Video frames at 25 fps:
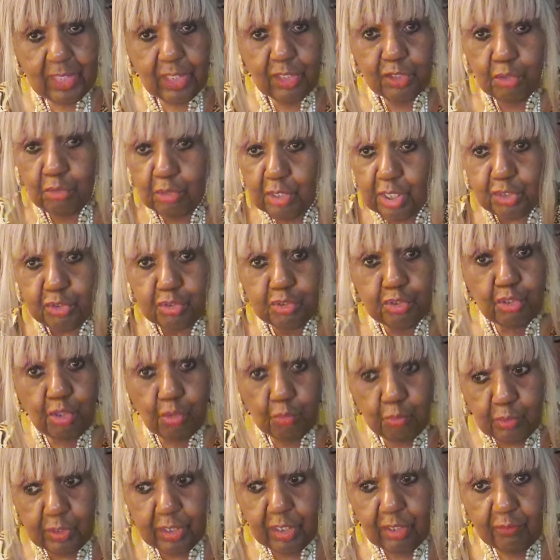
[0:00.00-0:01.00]
you get you a
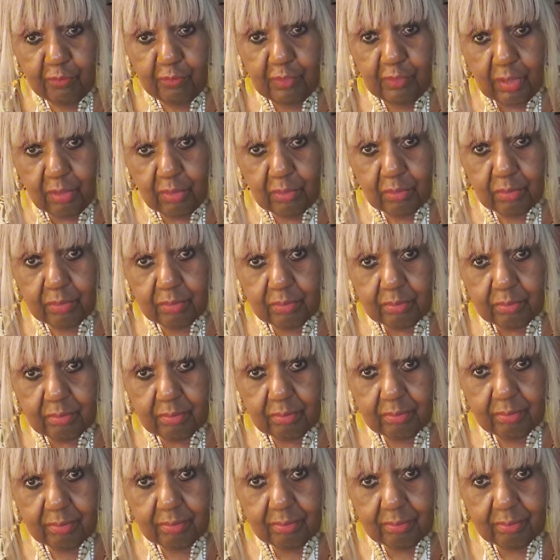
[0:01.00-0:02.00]
real phone
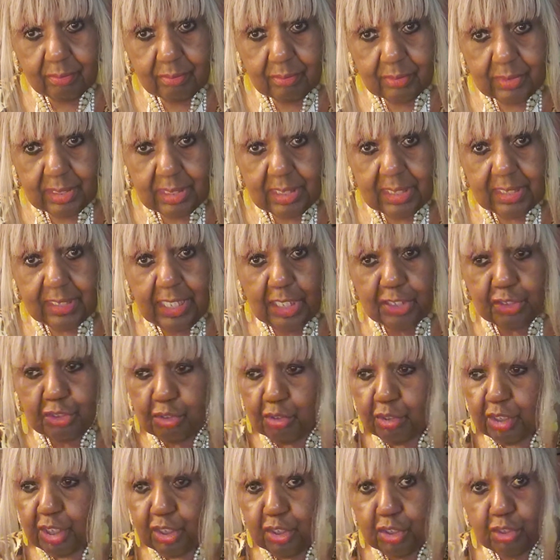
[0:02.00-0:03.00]
that you
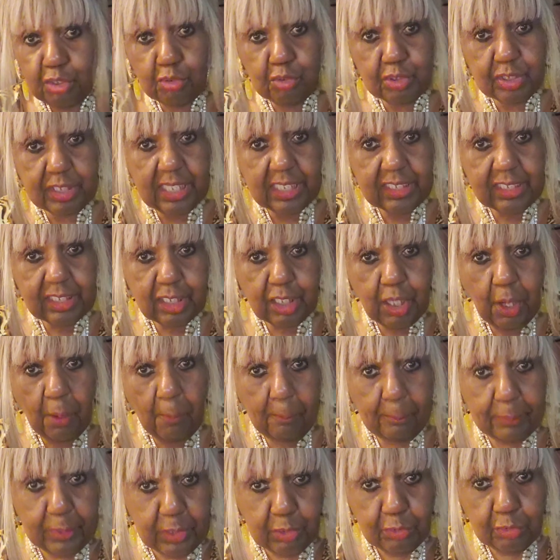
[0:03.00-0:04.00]
can use as a
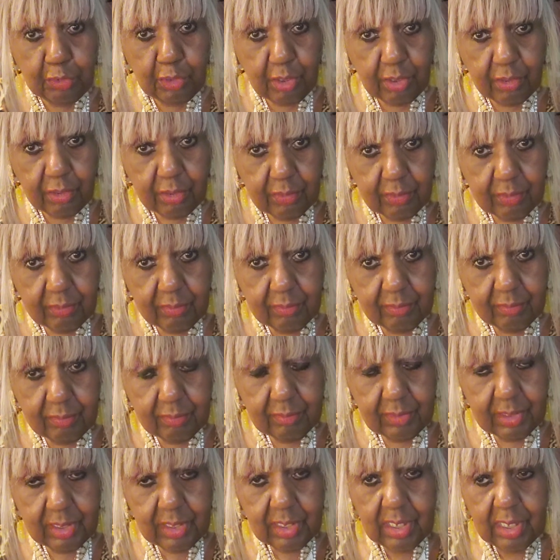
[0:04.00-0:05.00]
computer.
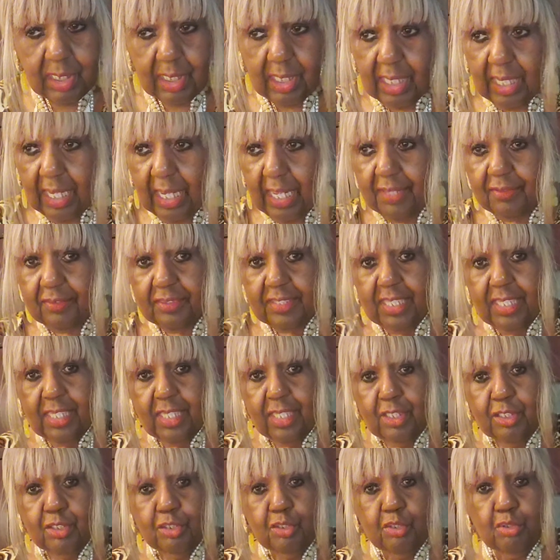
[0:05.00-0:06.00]
And
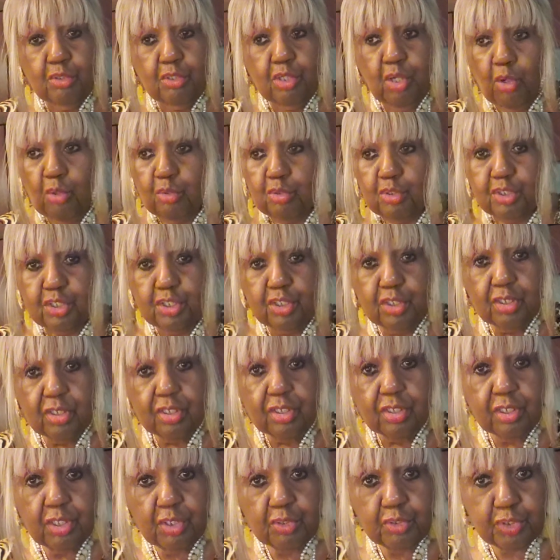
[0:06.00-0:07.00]
then you go to
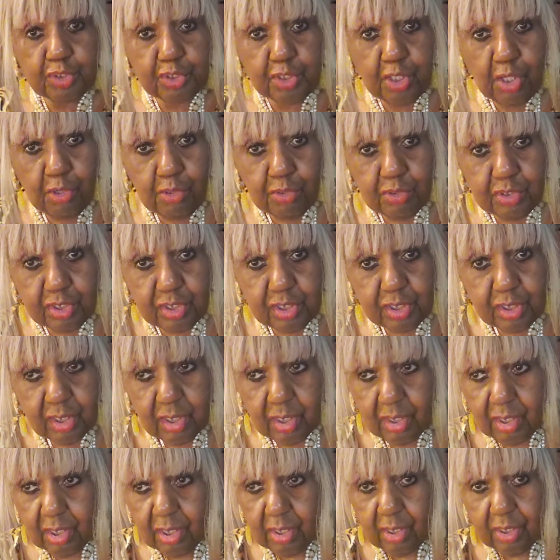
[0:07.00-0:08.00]
your church,
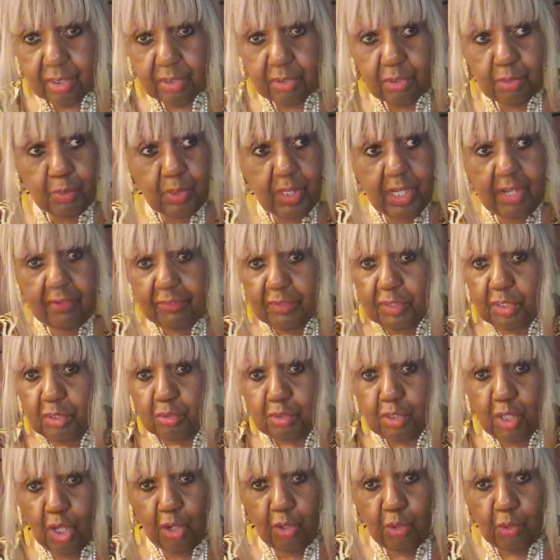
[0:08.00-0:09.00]
wherever you
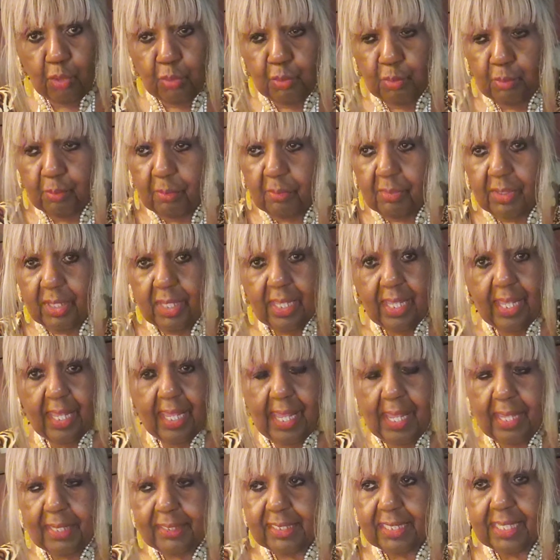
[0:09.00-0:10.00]
go,
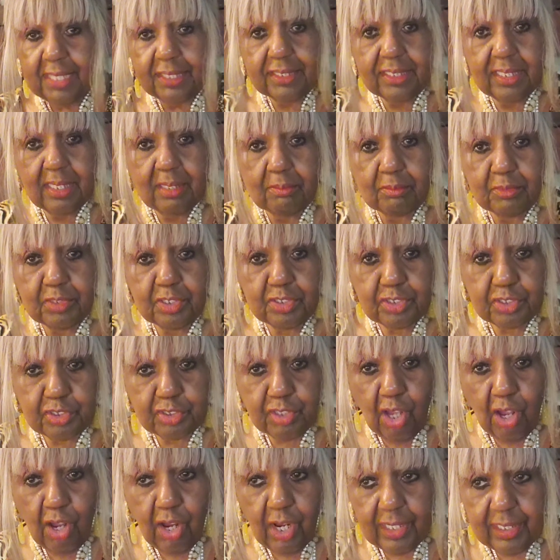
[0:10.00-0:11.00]
and get them to
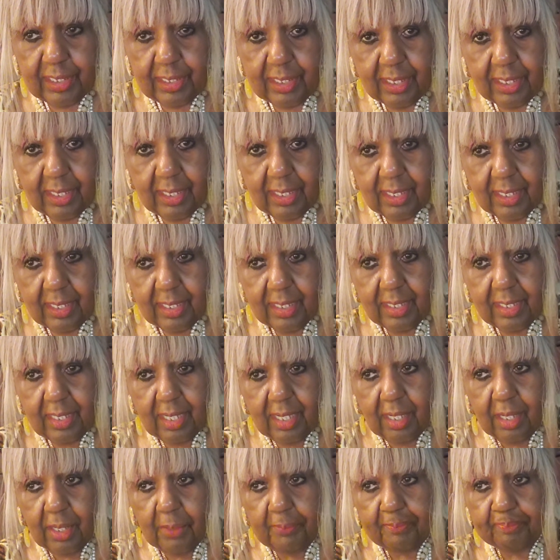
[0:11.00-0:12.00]
start
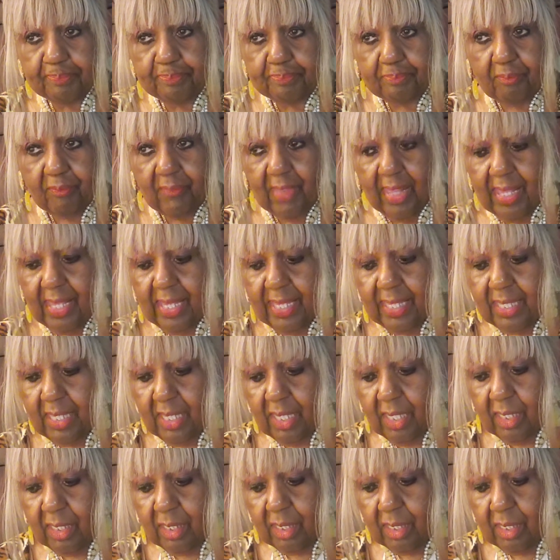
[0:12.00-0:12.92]
a